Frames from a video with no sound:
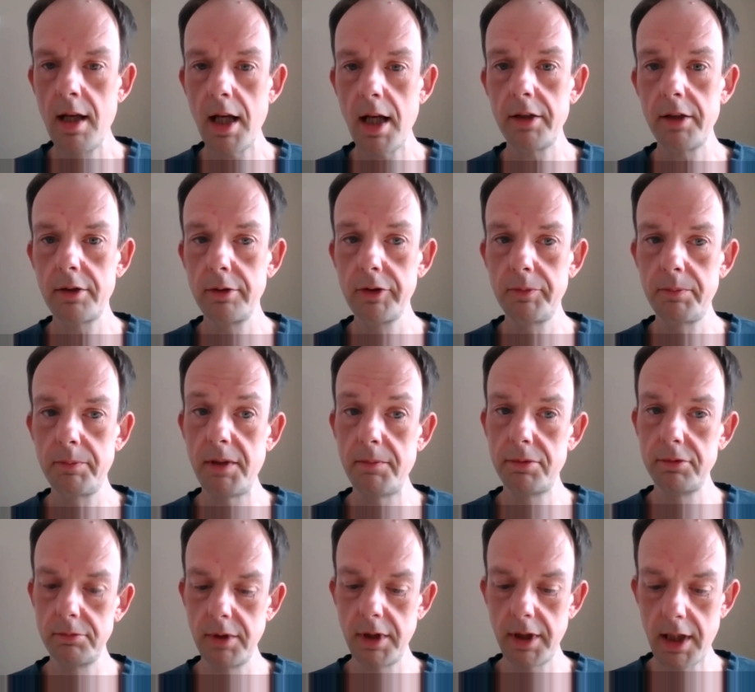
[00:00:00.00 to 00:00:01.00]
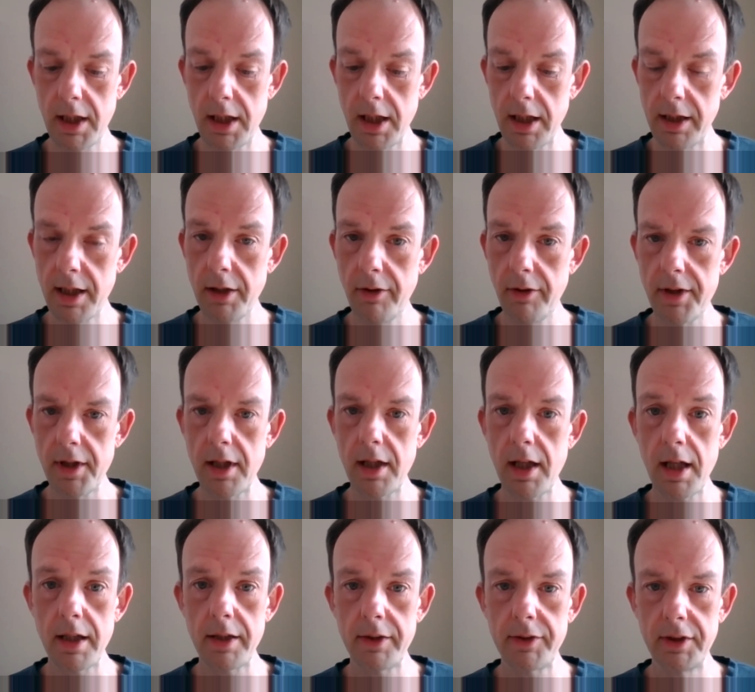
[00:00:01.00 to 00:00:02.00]
And of course, people working in health and
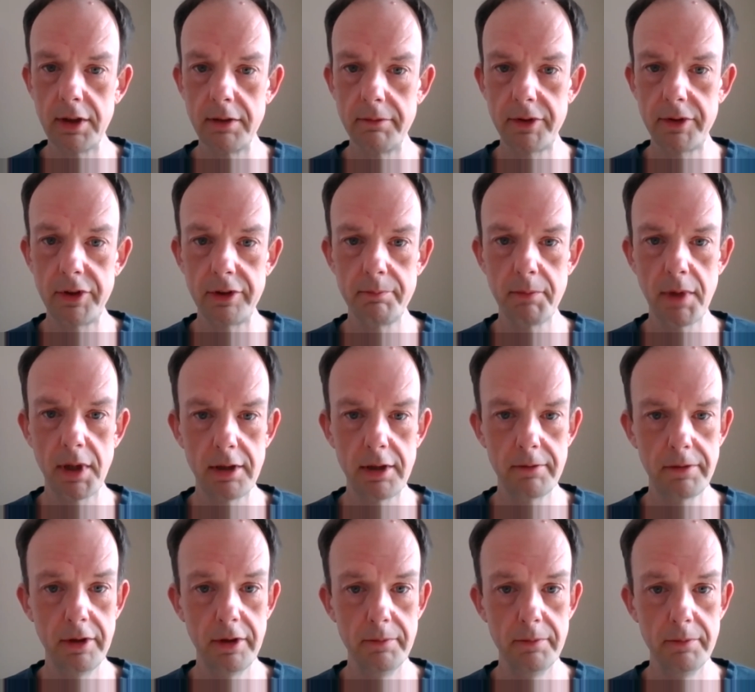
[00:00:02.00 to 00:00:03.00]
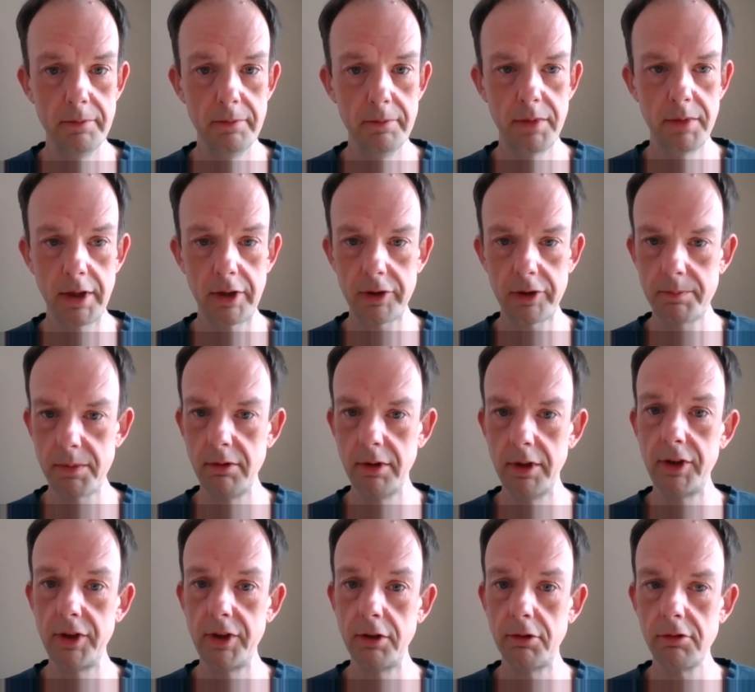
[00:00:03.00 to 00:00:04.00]
care services, many of whom are
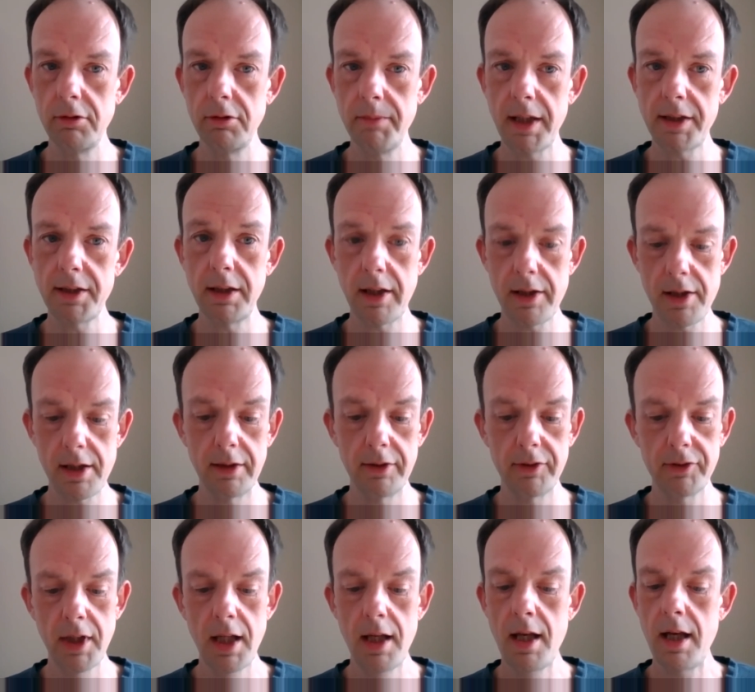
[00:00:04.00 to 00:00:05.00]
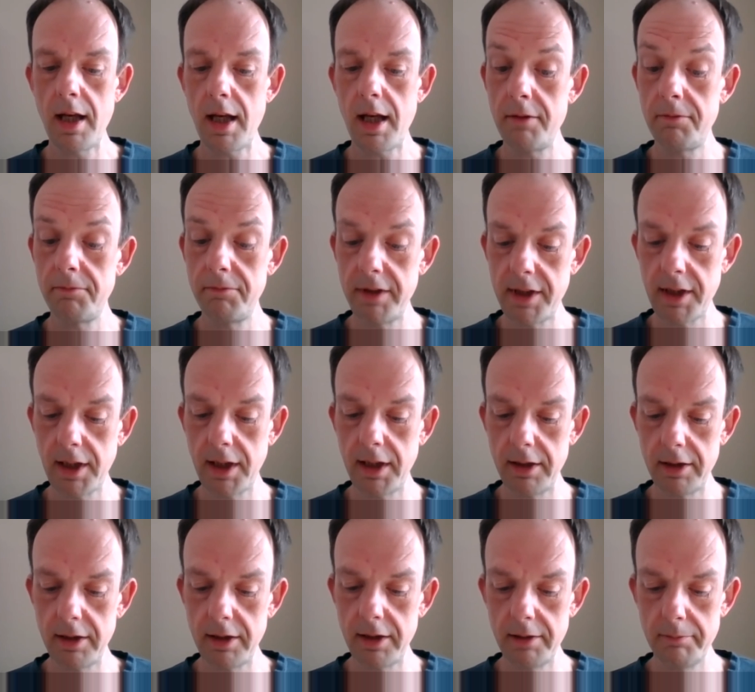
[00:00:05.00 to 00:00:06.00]
experiencing traumatic things every day
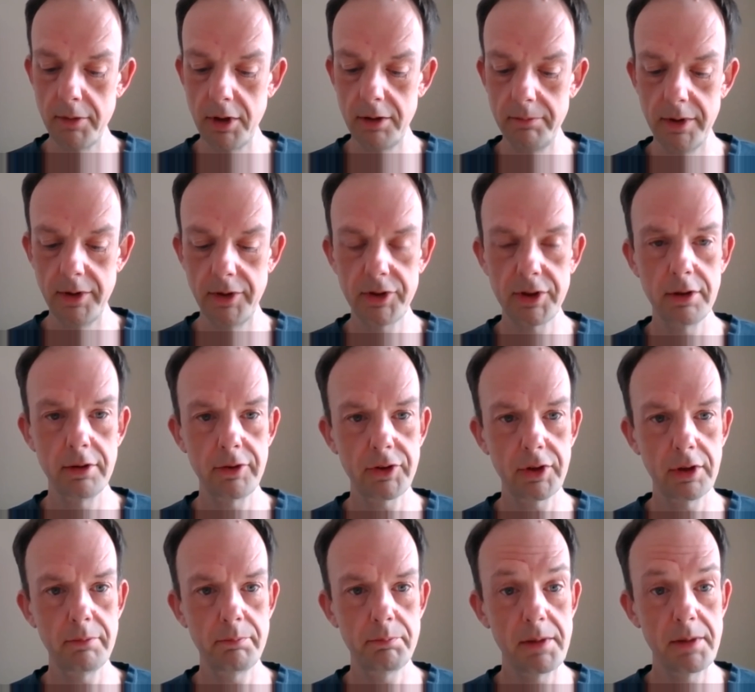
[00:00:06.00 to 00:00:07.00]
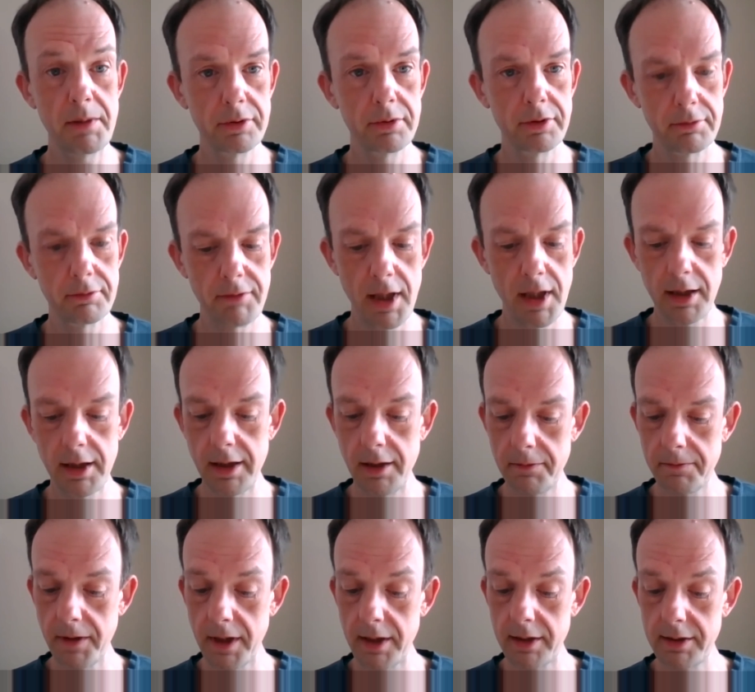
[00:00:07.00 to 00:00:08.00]
at the moment. So people directly
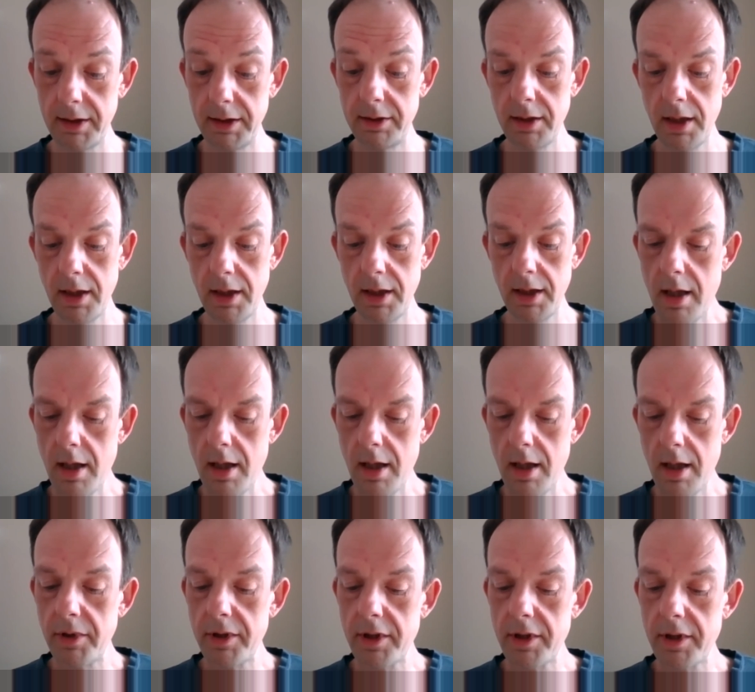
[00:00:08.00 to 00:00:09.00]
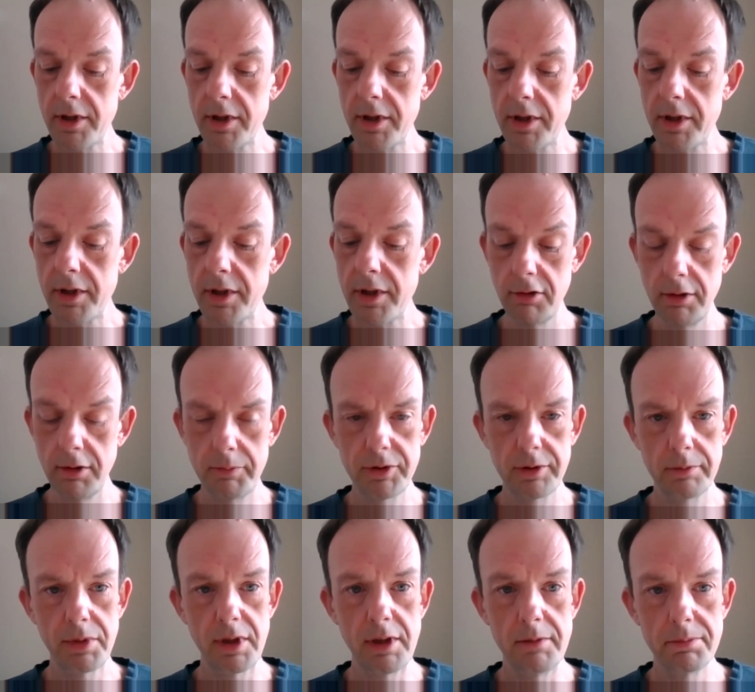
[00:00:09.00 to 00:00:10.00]
affected. But there are also
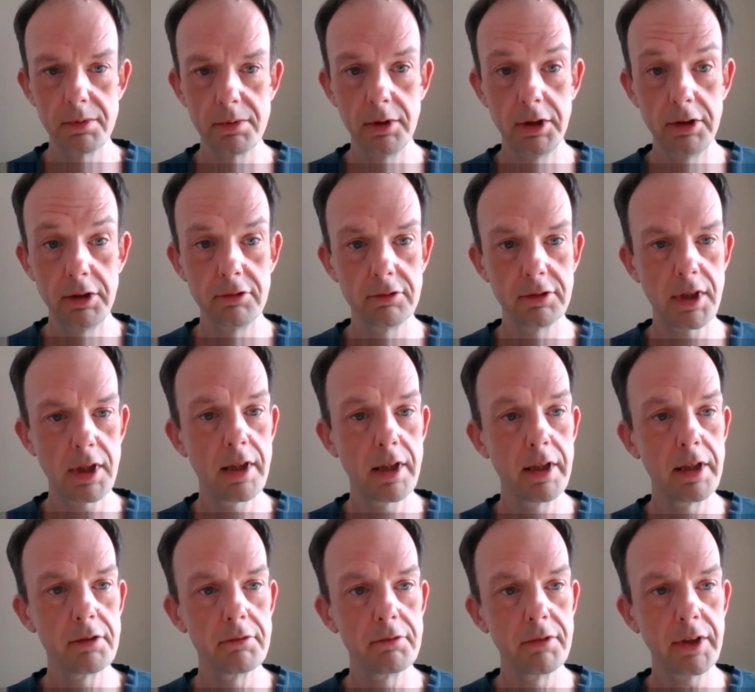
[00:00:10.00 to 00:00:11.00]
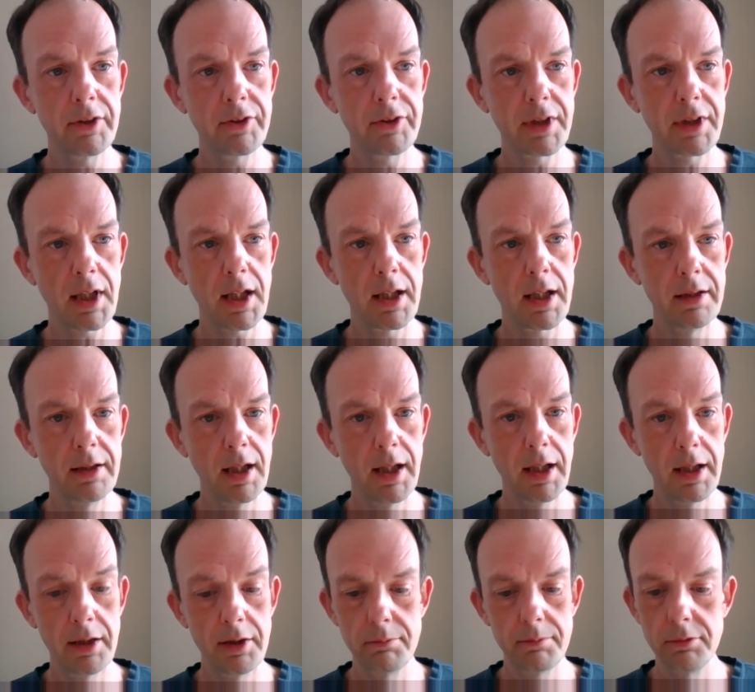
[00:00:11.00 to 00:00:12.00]
groups of people who are at higher risk and
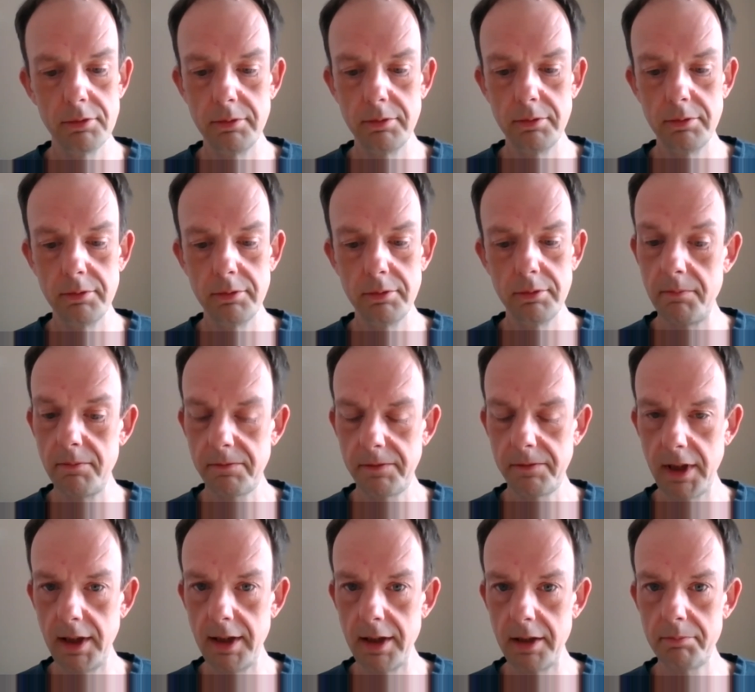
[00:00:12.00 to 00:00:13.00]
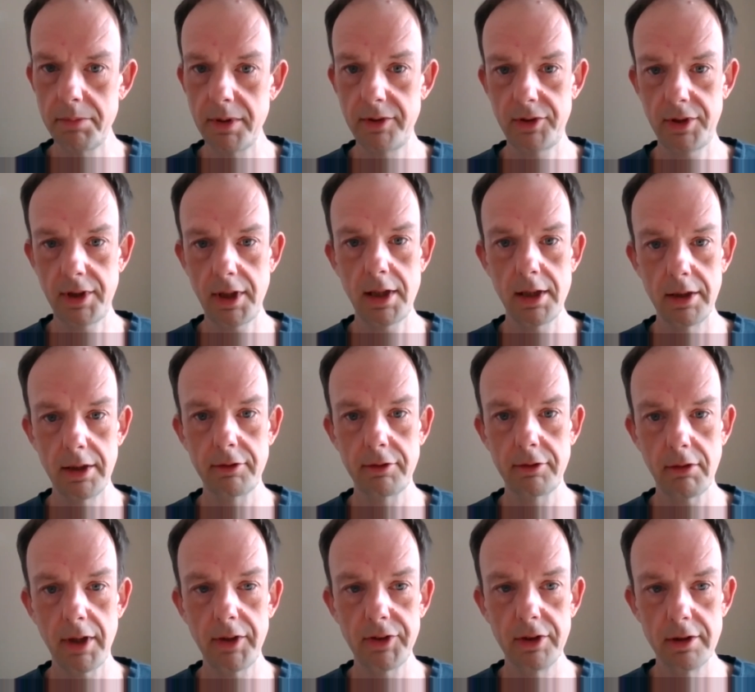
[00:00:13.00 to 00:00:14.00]
will be feeling particular
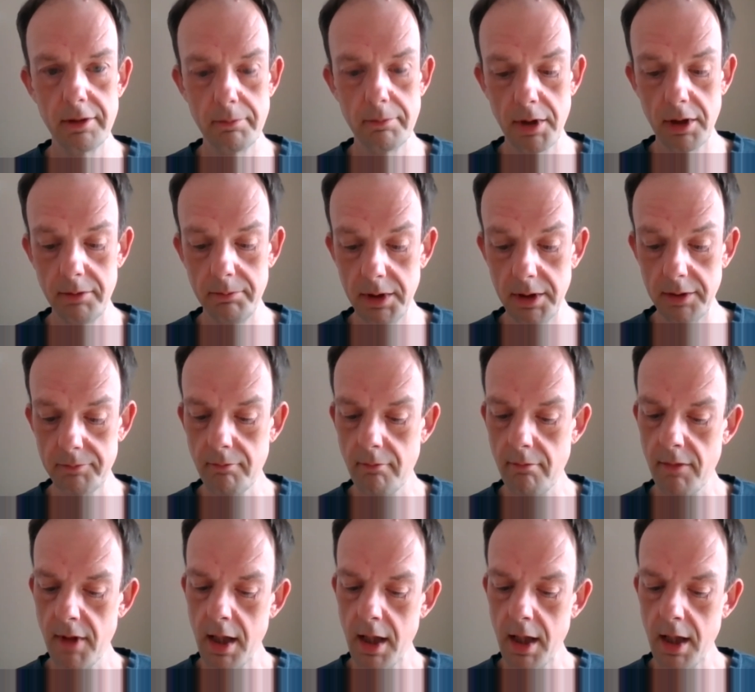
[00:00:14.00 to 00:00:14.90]
stress at the moment.